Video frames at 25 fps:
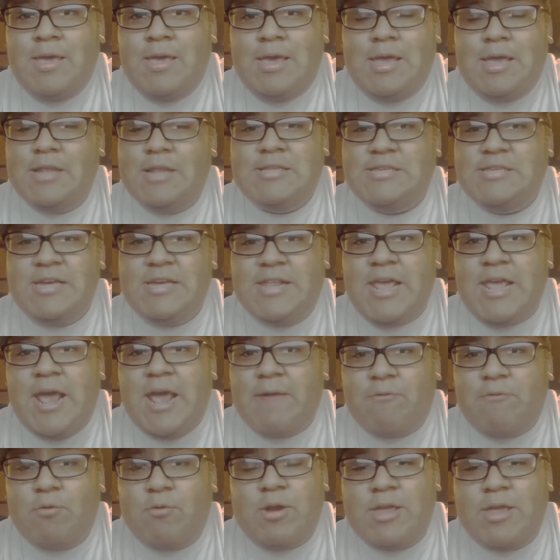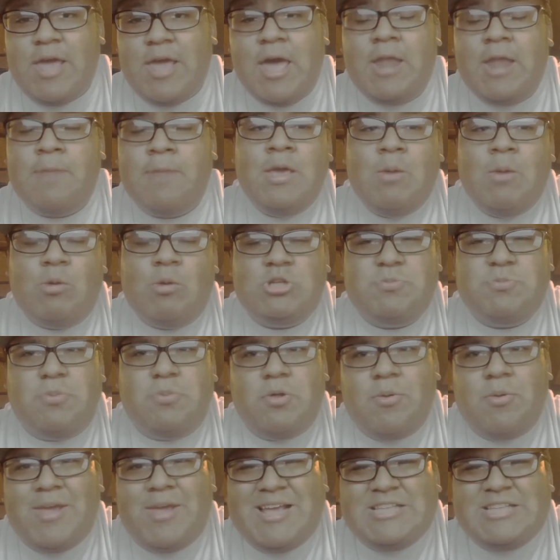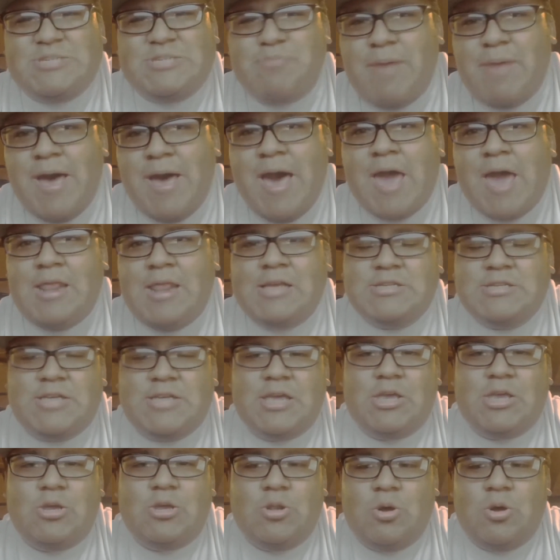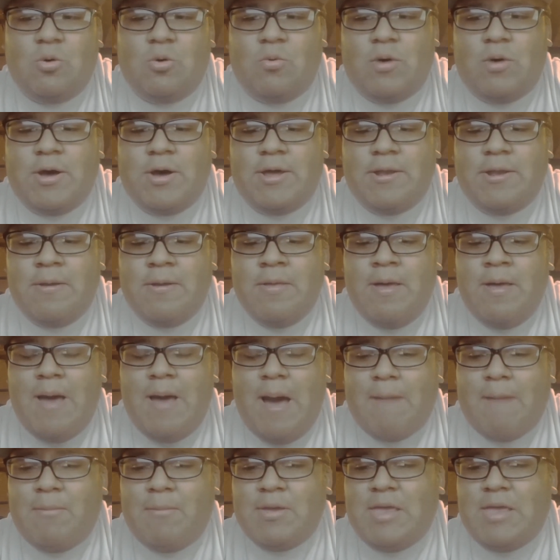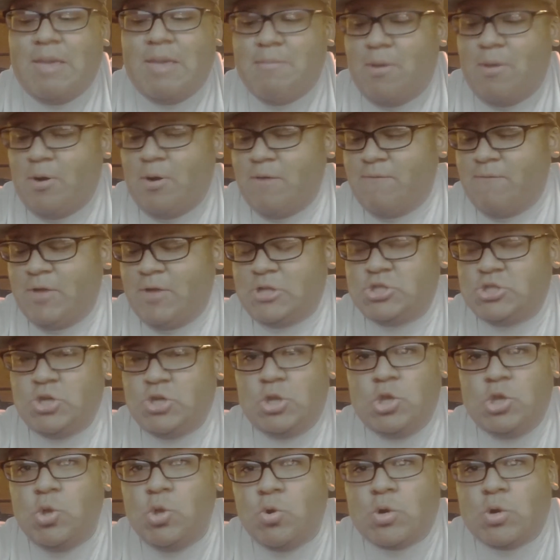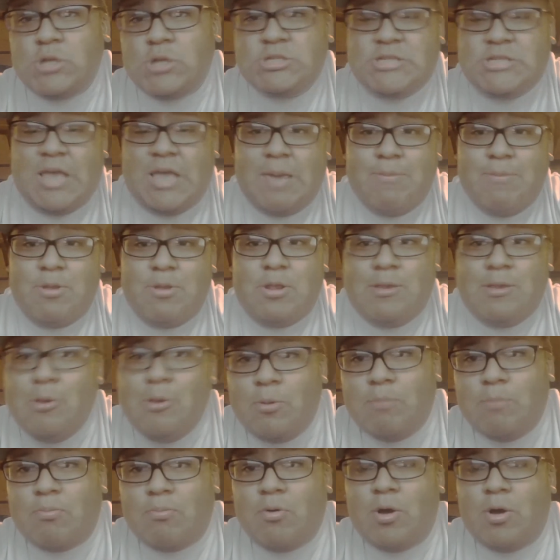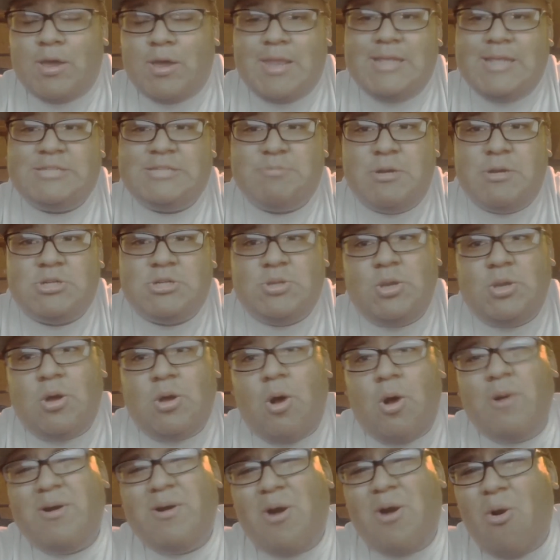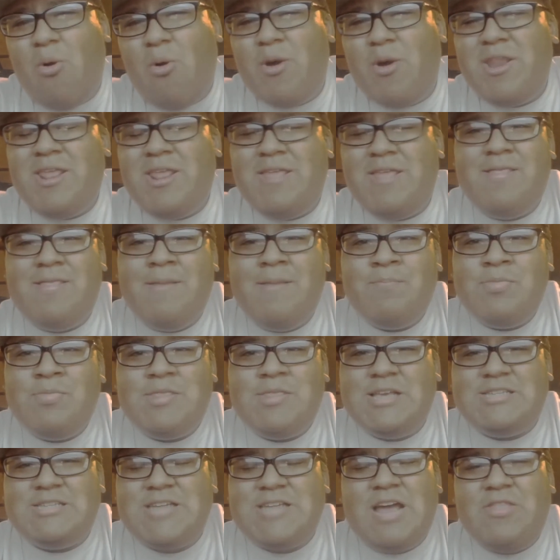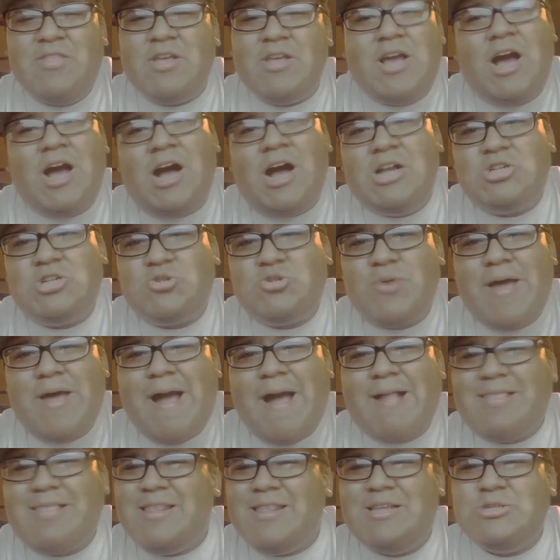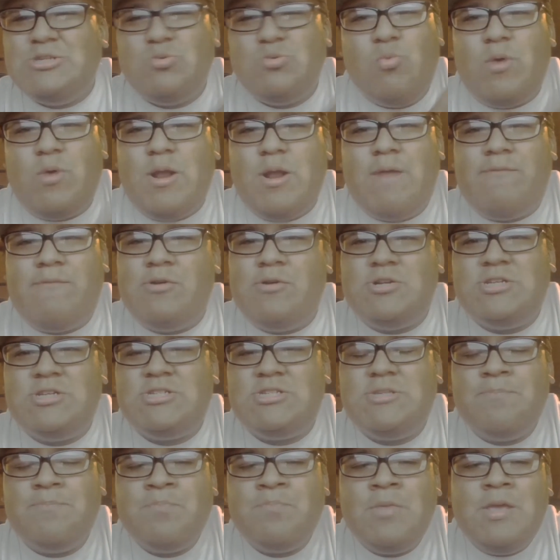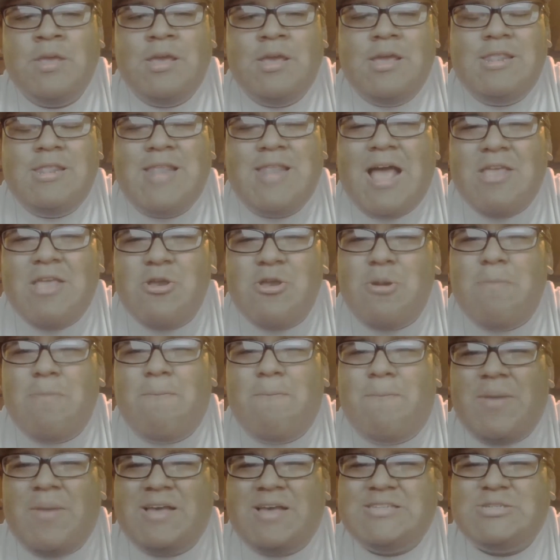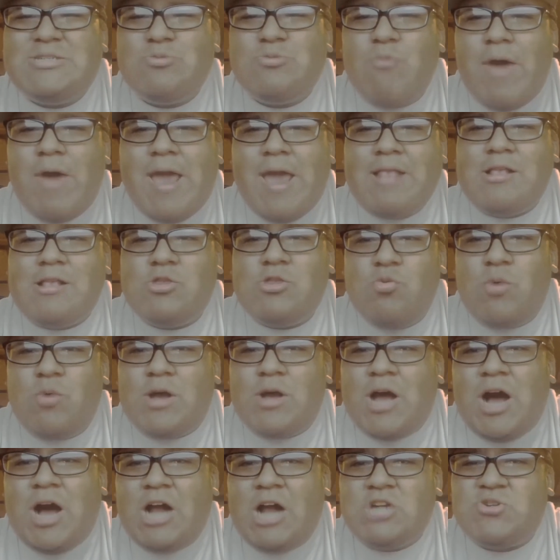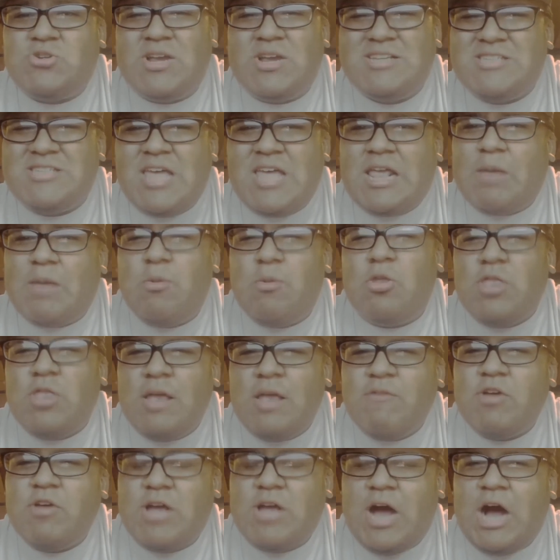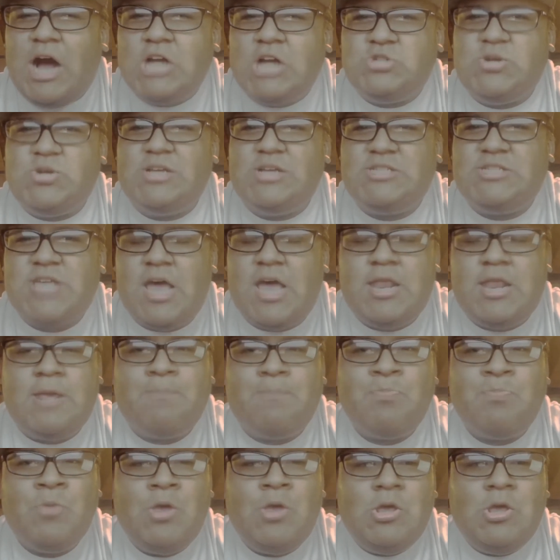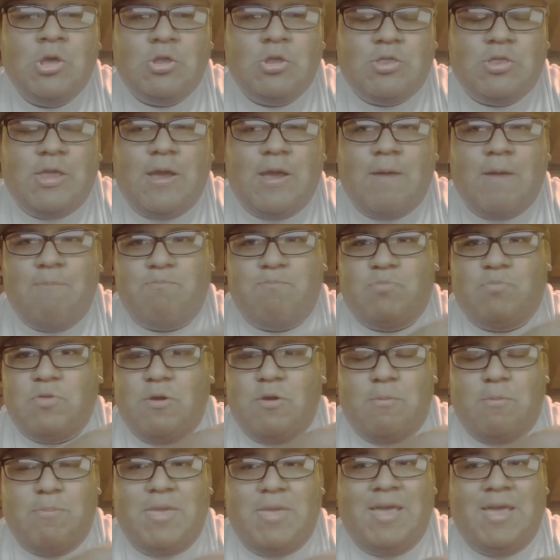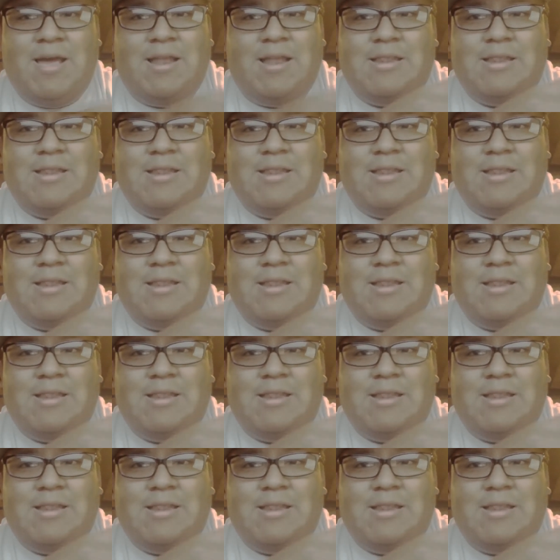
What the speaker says: in TNA ever again. Which Bully Ray gets mad. And he's like, you know what? I'm going to get my revenge on you, Chris Sabin, you, Brooke, and especially Hulk Hogan. And they signed the contract, and it's whatever. Just not your best way to do a contract signing. When you think of a contract signing, you think of there being a